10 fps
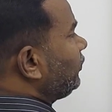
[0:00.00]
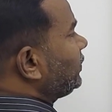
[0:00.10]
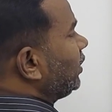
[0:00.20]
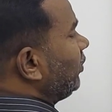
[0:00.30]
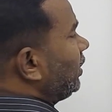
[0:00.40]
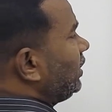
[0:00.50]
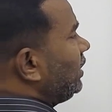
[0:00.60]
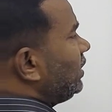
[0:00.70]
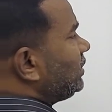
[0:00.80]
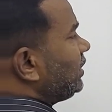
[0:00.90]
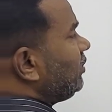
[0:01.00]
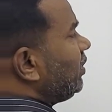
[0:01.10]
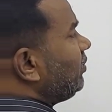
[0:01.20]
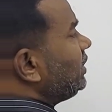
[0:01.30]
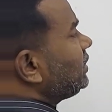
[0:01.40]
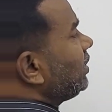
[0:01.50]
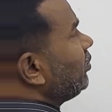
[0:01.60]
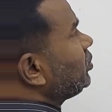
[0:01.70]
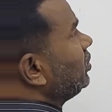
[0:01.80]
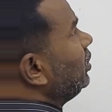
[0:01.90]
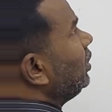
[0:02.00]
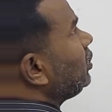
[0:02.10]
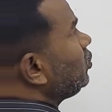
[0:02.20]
of sigma. Sigma means summation.